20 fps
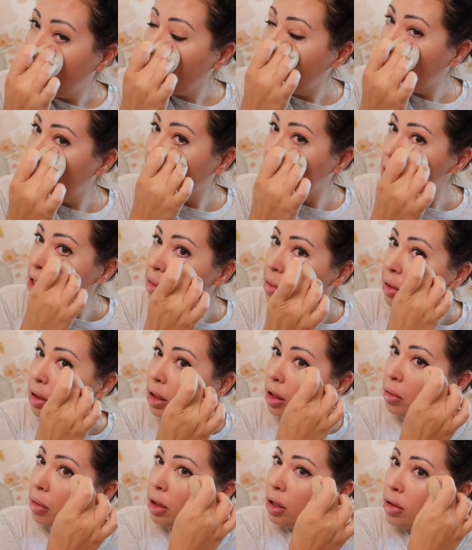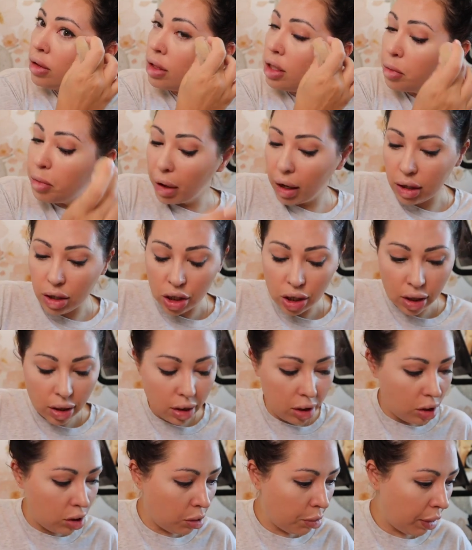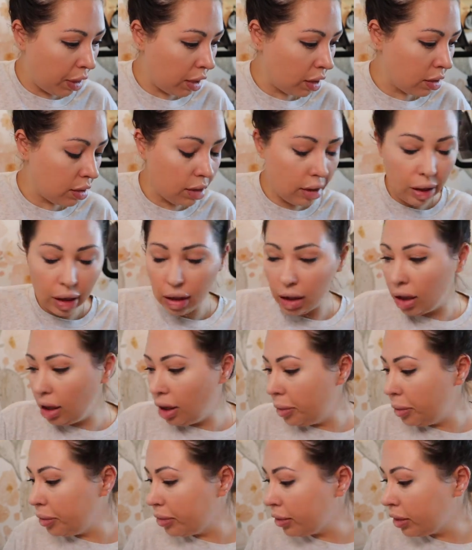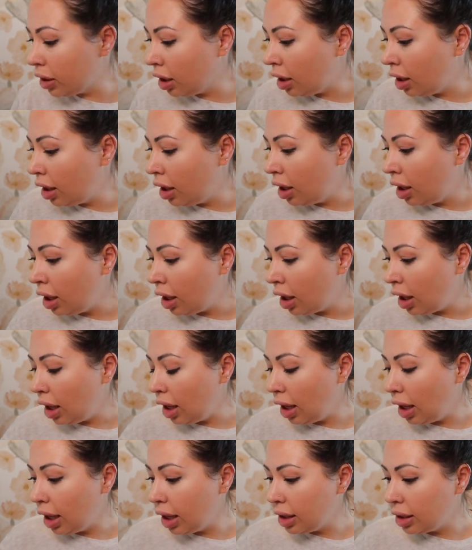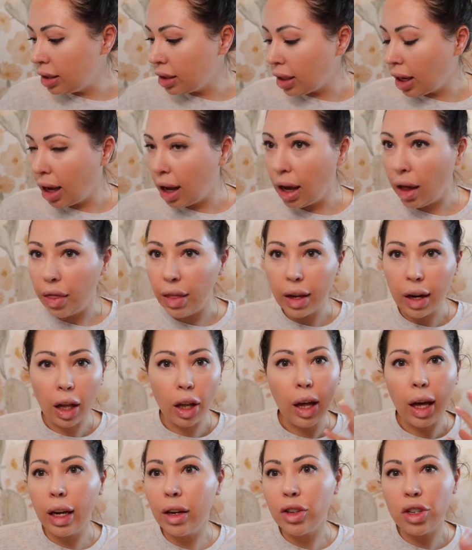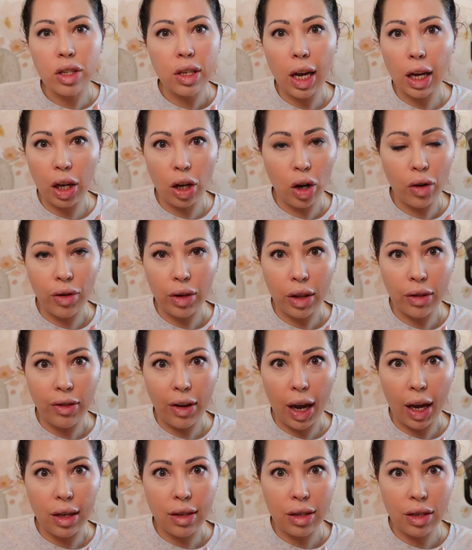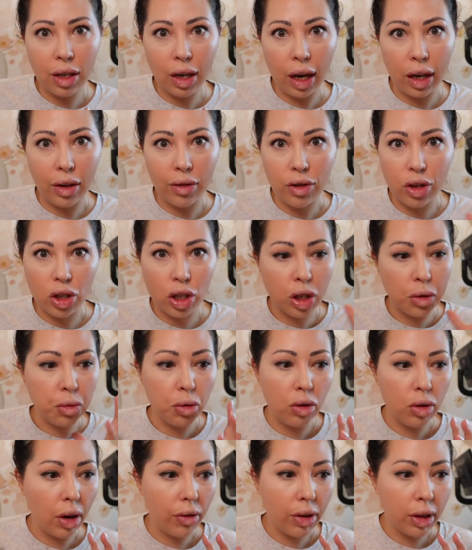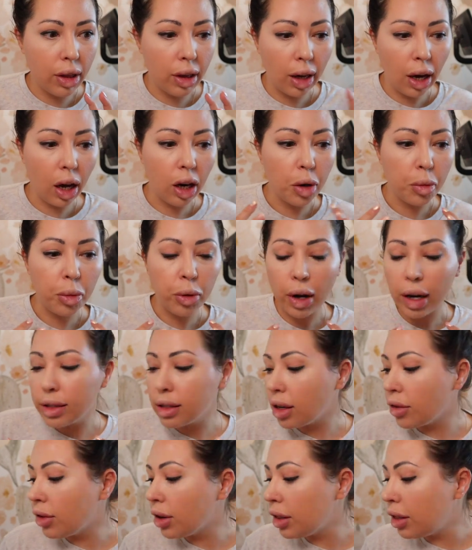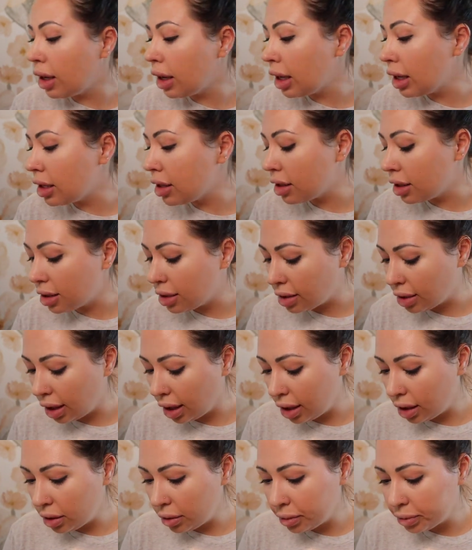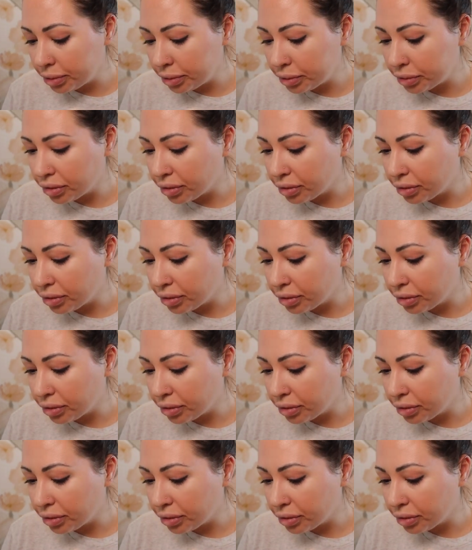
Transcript: And I typically will use a sponge to do my concealer. And uh, then I'll kind of just take it over the face to kind of just smooth everything out or press everything into the skin.